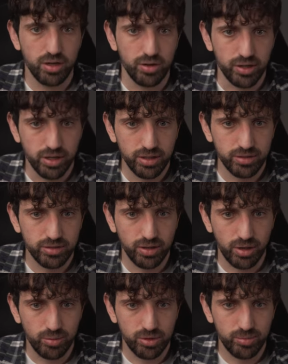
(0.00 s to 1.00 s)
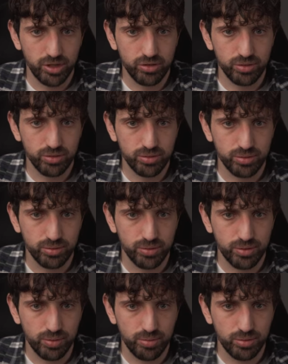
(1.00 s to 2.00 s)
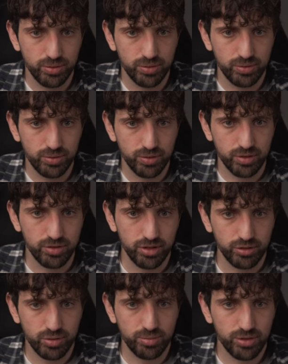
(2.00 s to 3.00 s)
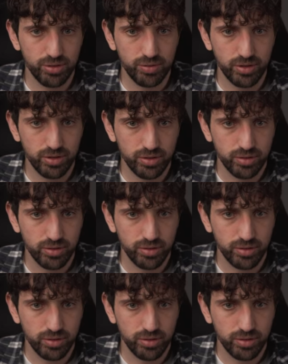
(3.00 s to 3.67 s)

Okay, so I will make sure to remove a description there.